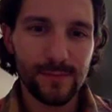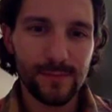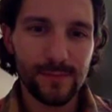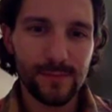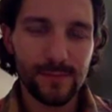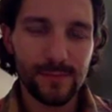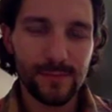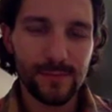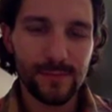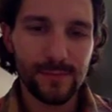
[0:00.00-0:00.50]

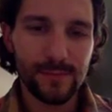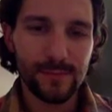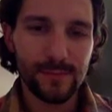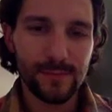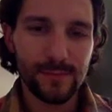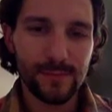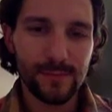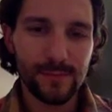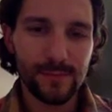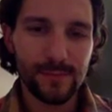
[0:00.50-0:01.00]

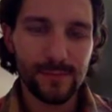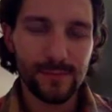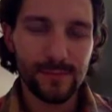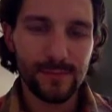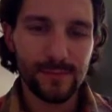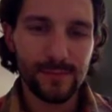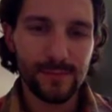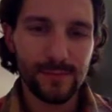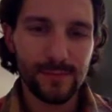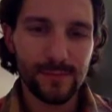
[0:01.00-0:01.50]

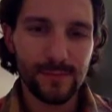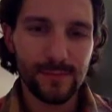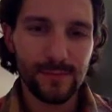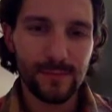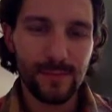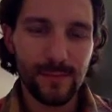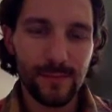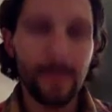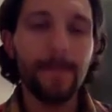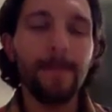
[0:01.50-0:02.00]

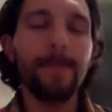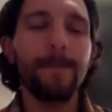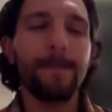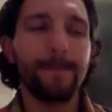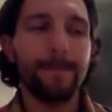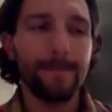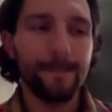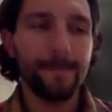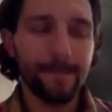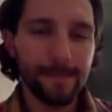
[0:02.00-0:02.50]

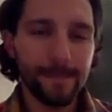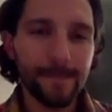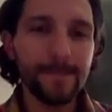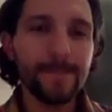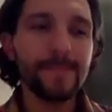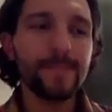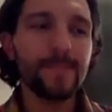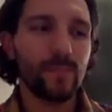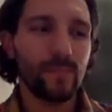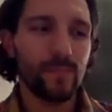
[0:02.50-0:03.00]

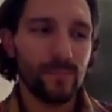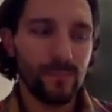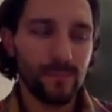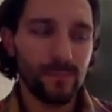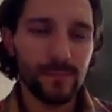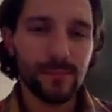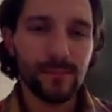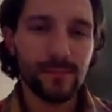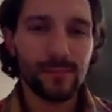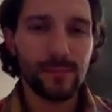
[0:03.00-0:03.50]

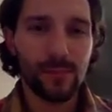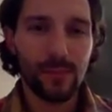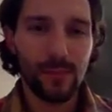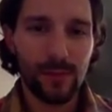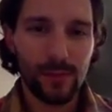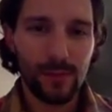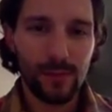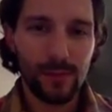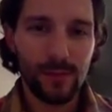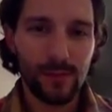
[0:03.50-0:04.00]

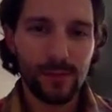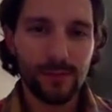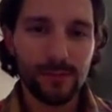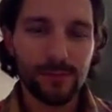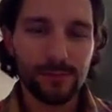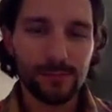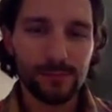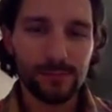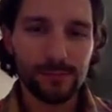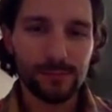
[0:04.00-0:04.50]

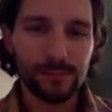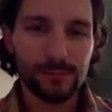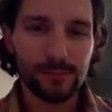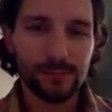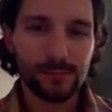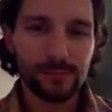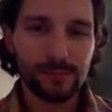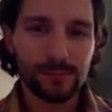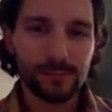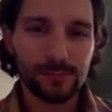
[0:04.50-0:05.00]

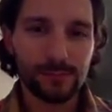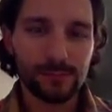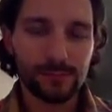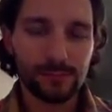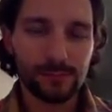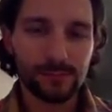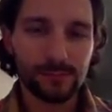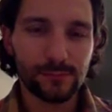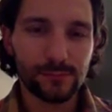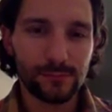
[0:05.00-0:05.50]

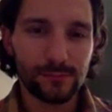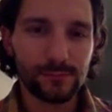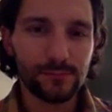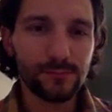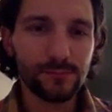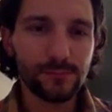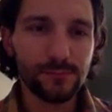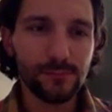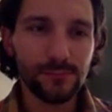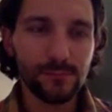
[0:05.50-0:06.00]

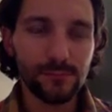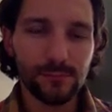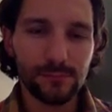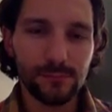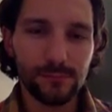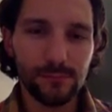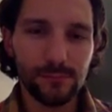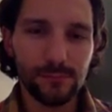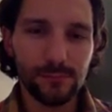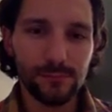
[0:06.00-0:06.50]

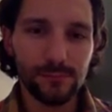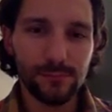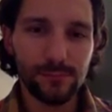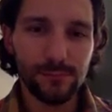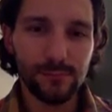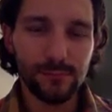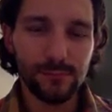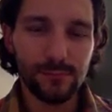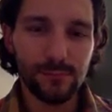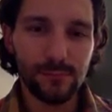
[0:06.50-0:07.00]

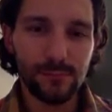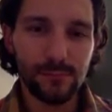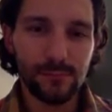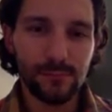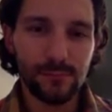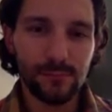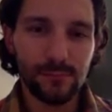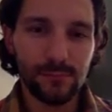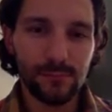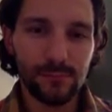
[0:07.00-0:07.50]

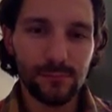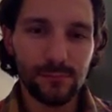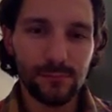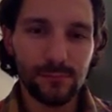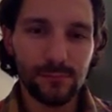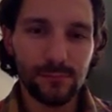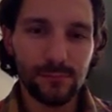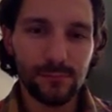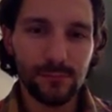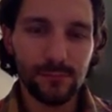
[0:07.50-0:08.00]
This person isn't speaking.